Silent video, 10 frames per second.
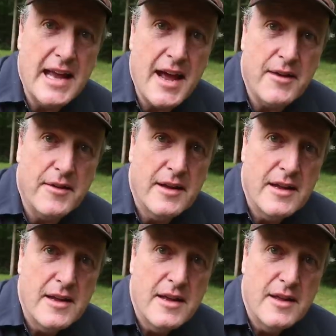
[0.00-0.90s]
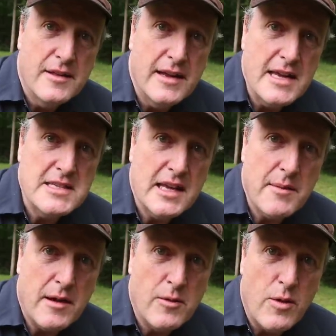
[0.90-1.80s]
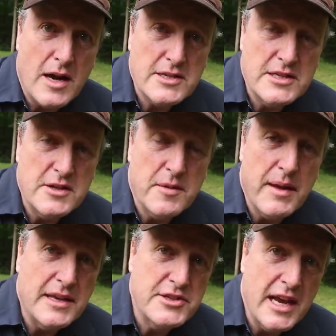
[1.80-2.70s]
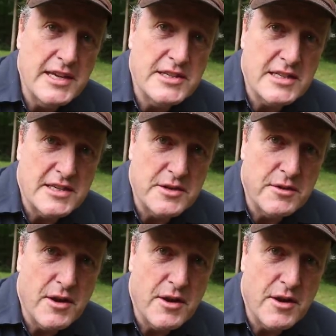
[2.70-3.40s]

down. The nice thing about gouache is you can make changes as you